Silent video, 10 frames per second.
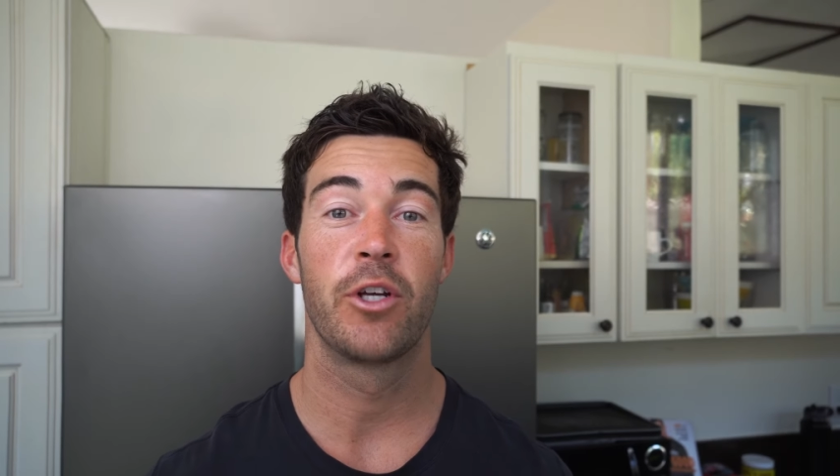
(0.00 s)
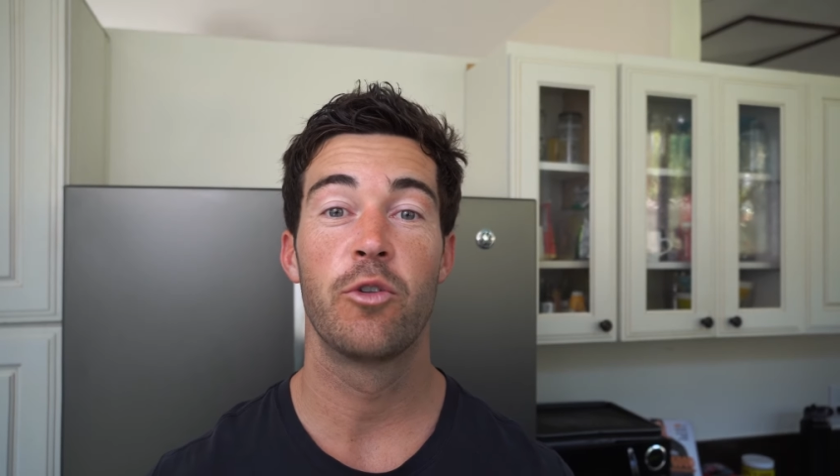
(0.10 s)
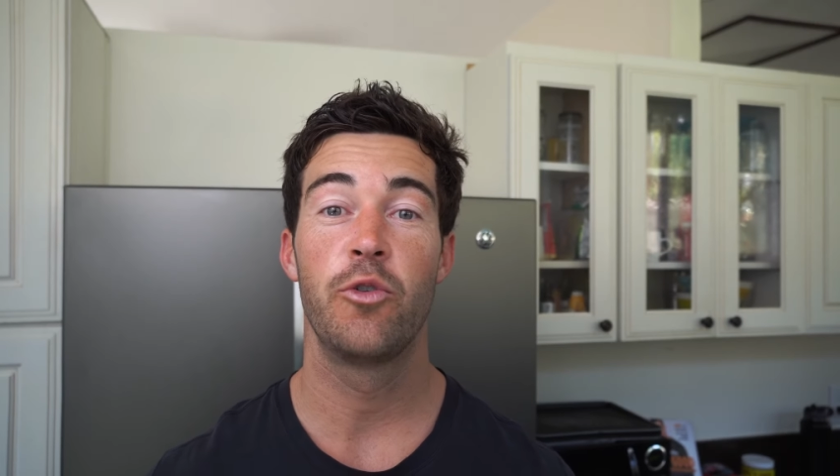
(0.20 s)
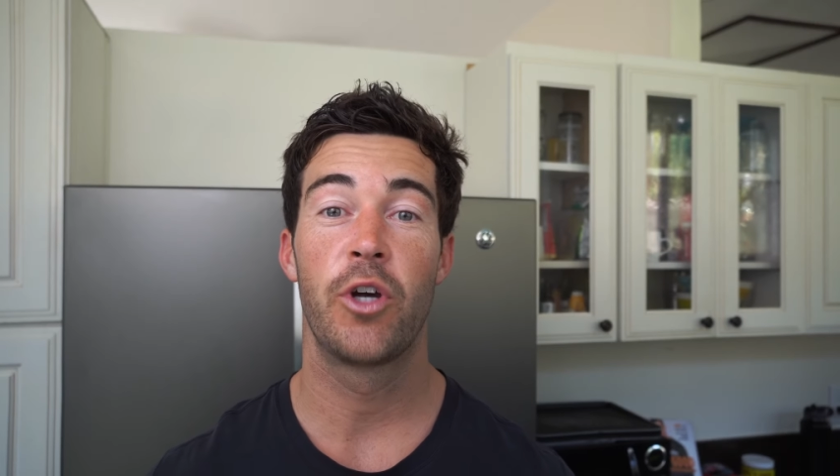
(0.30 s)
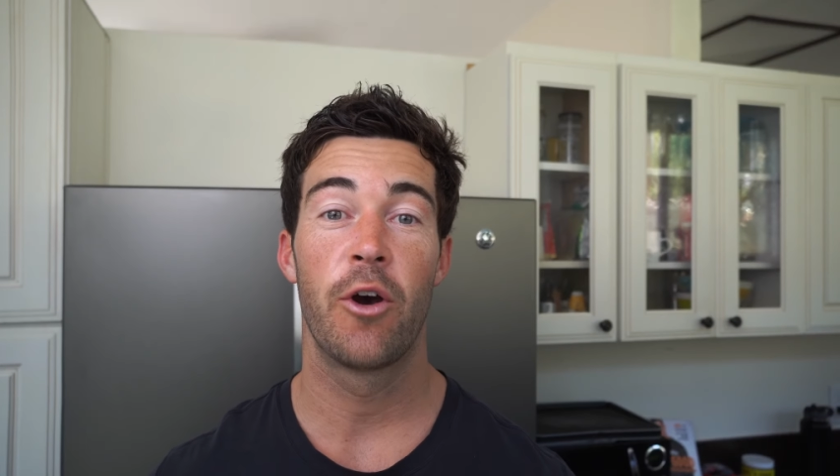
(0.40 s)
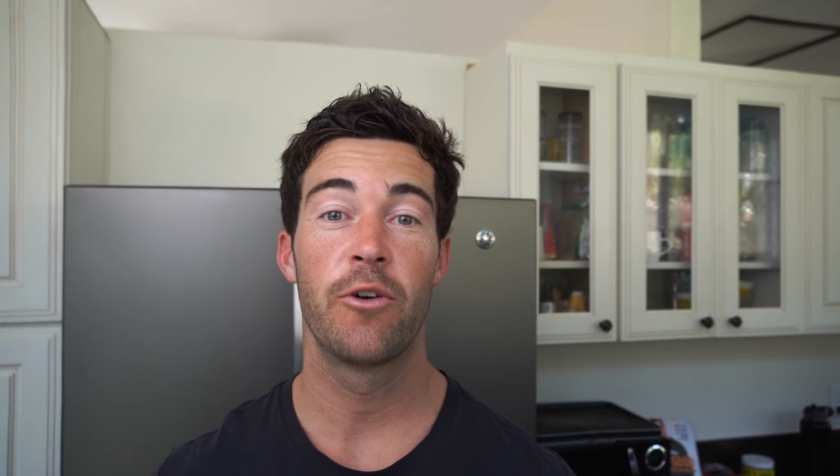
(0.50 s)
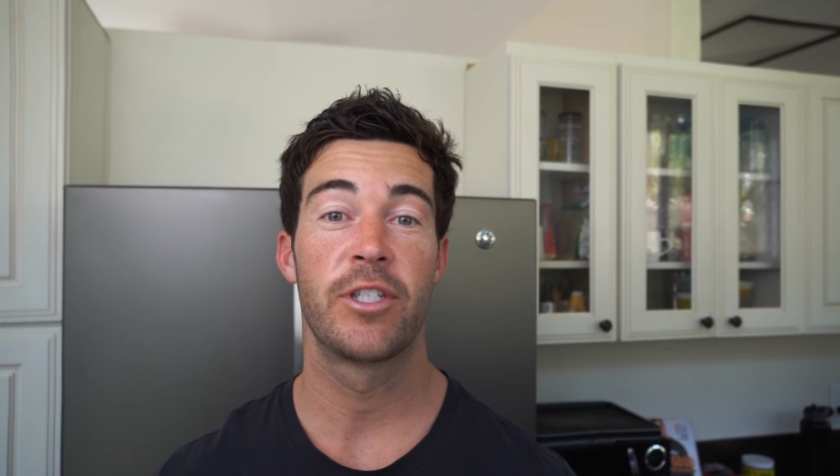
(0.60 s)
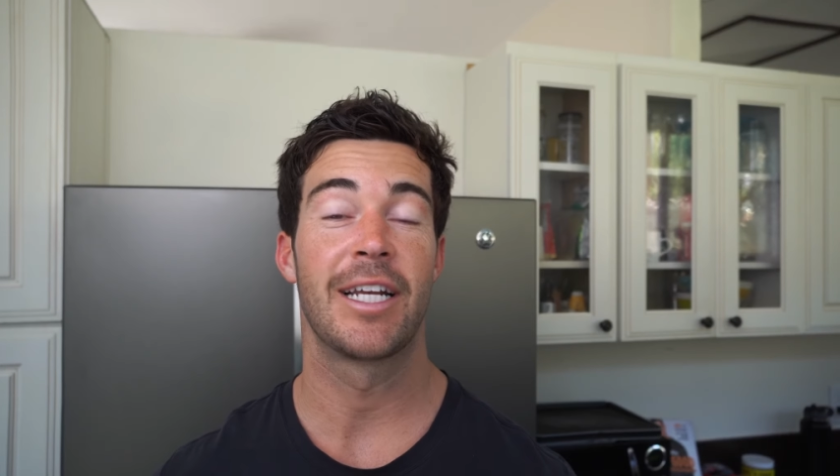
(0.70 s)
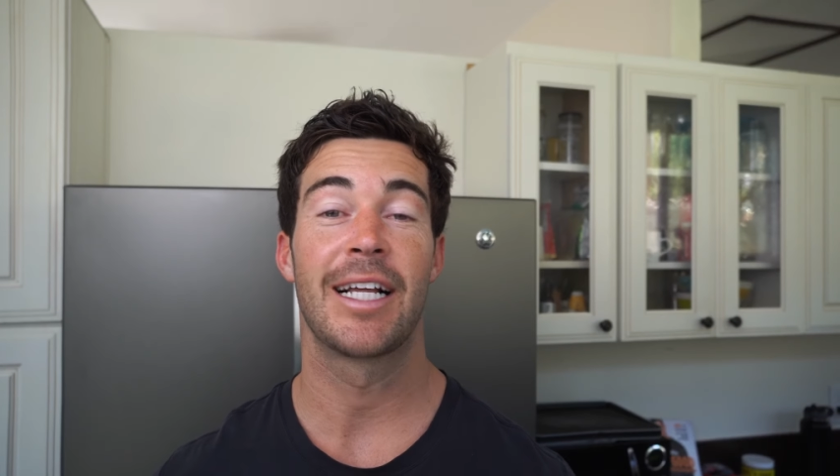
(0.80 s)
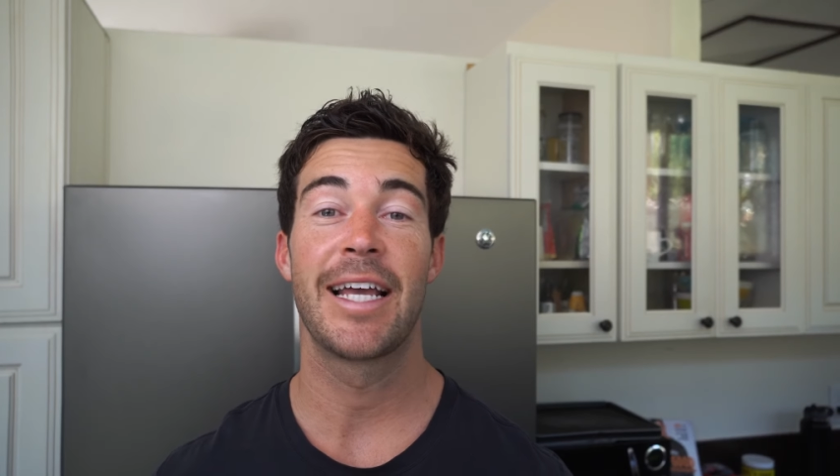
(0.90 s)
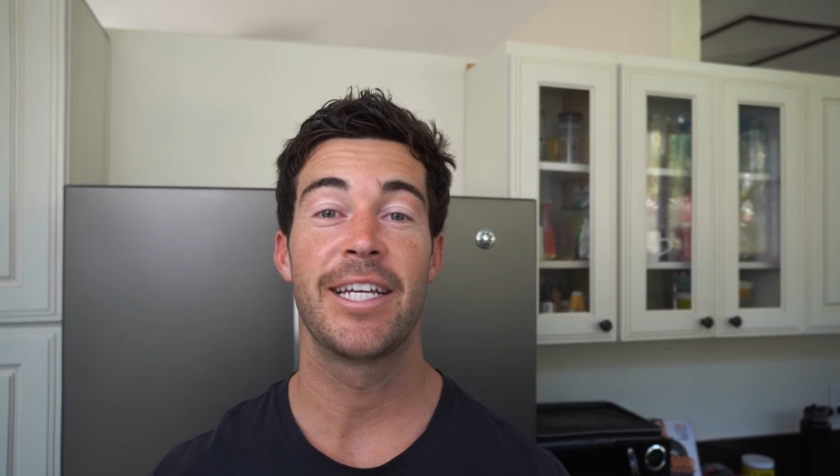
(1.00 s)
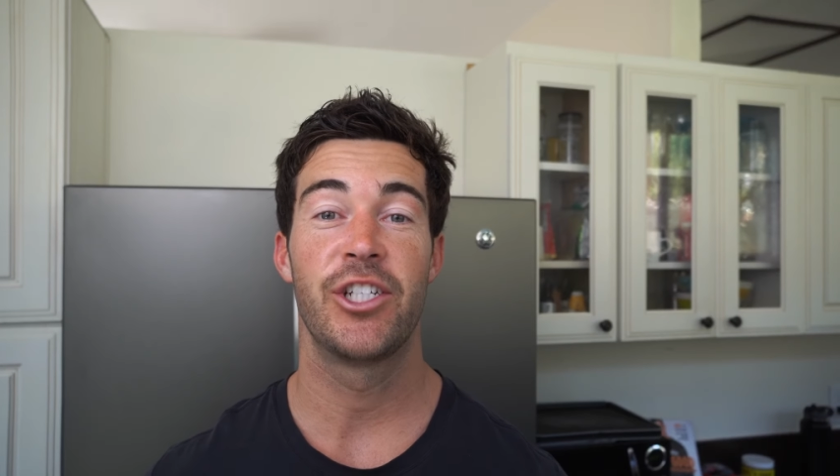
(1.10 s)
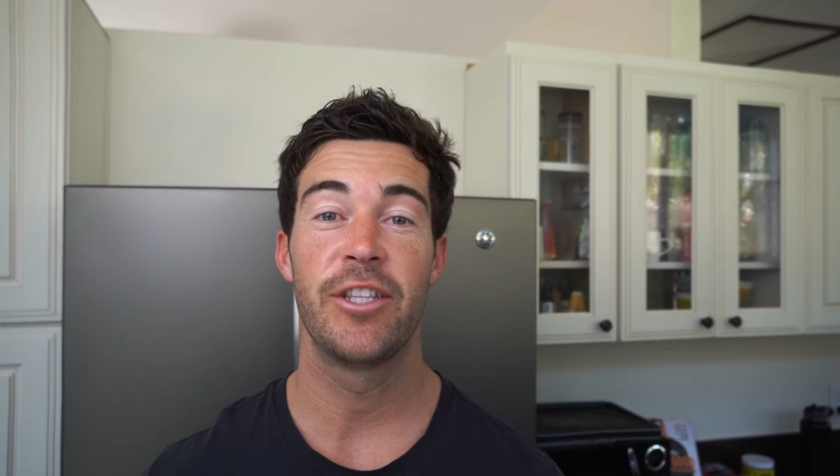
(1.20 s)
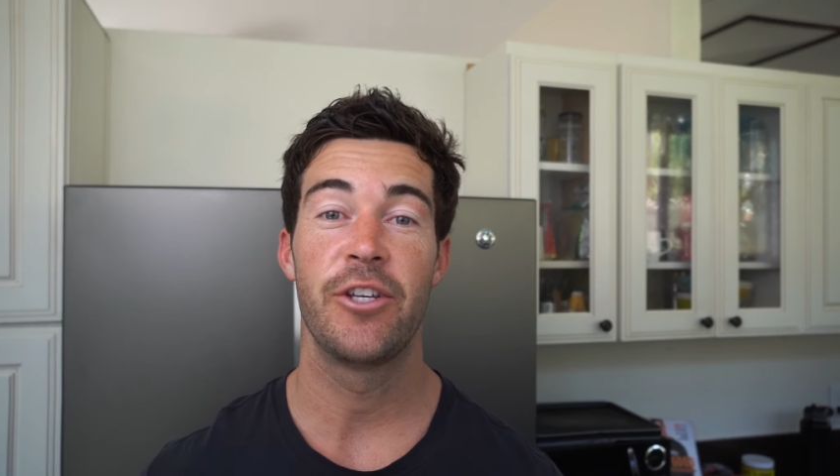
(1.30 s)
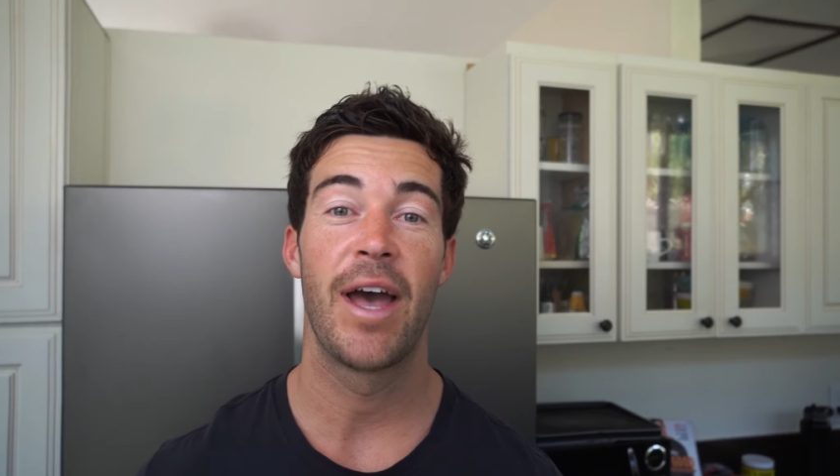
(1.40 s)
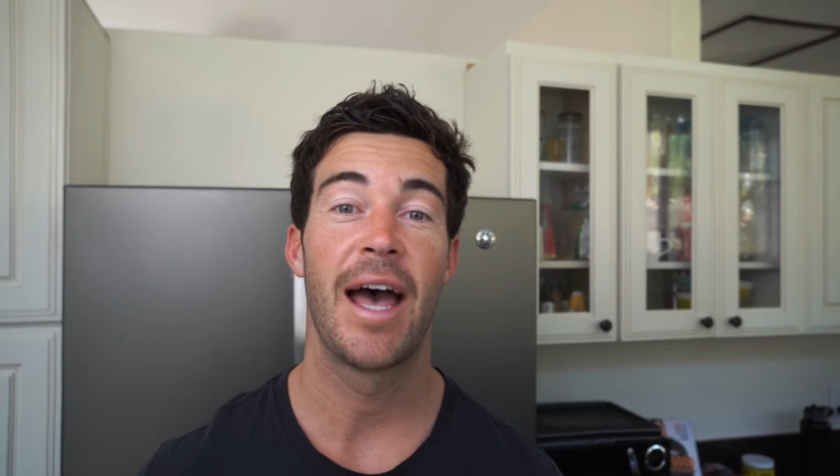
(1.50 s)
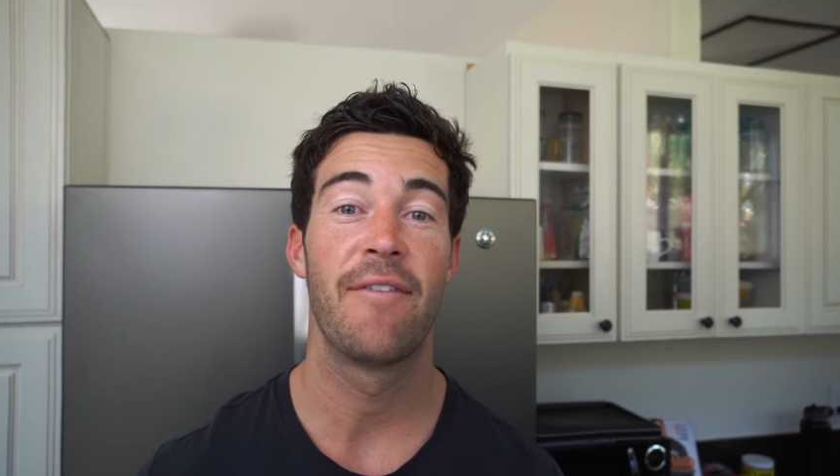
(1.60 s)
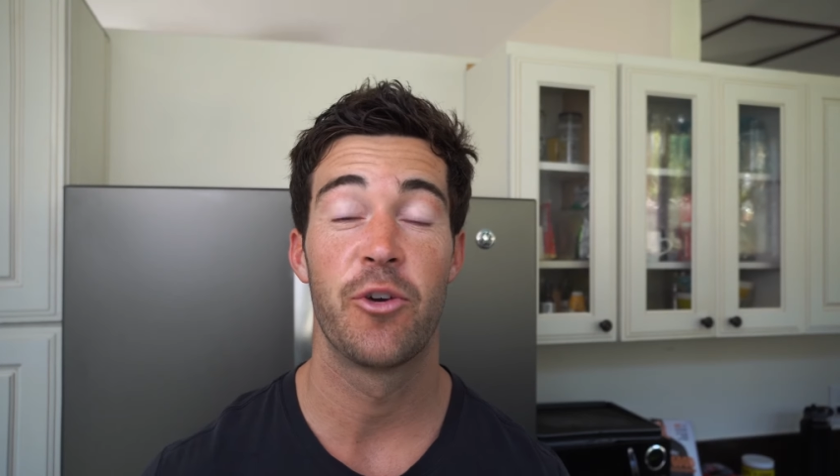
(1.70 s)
glucose and glycogen that you have,